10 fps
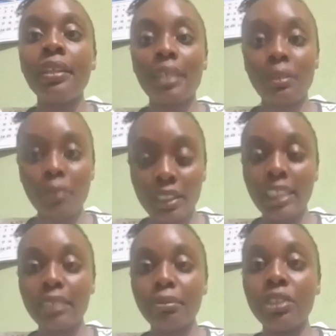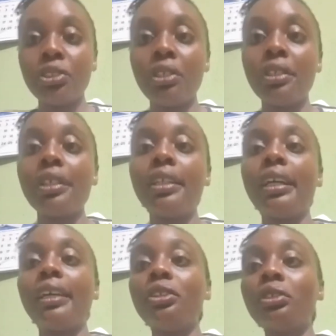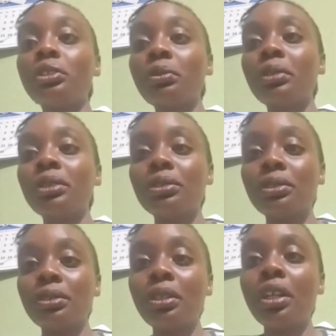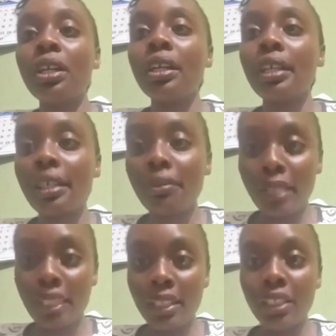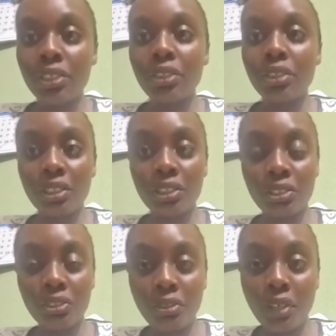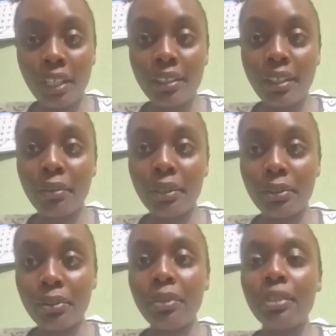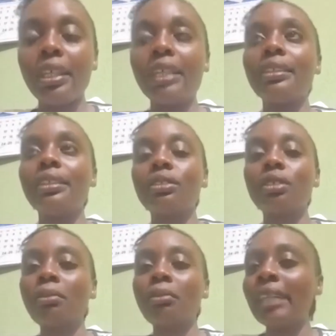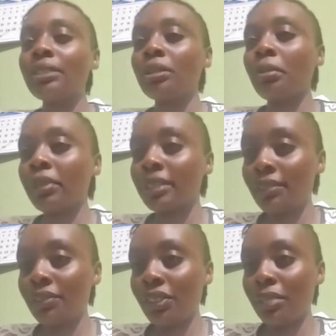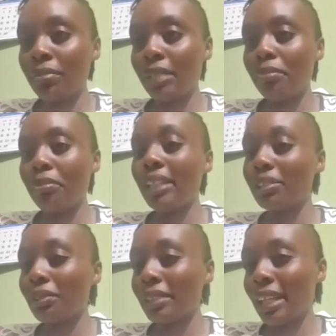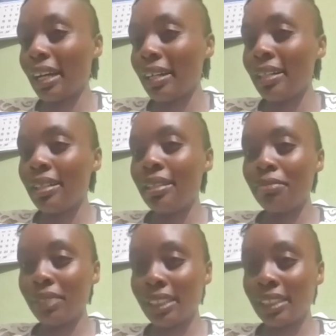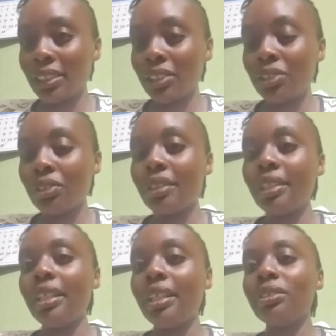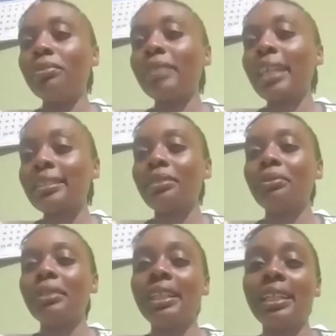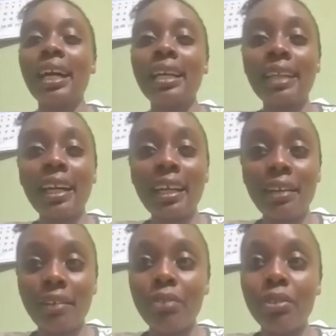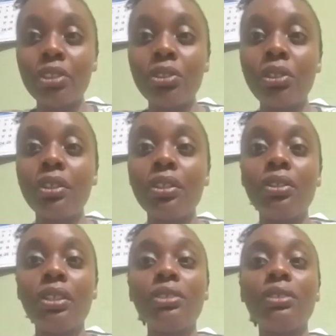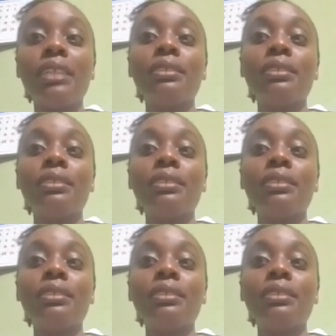which he has mentioned. Then you also want to give medication, the steroid that we do, then some other supportive treatment based on their presentation. Sometimes they will need cardiac evaluation. You need to